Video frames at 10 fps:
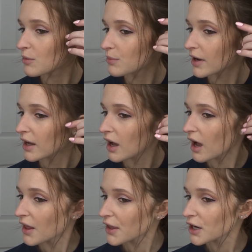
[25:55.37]
But
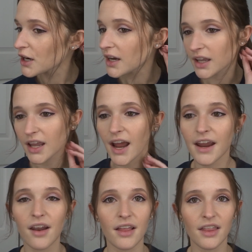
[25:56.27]
other
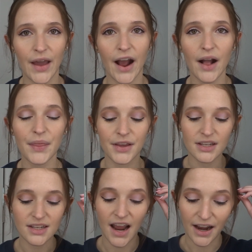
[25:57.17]
than that,
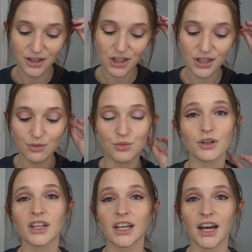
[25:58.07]
this actually was
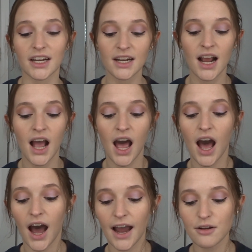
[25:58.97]
really good.
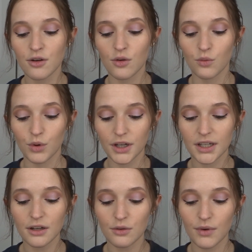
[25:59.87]
I would
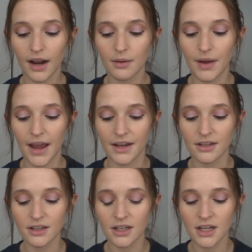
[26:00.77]
recommend,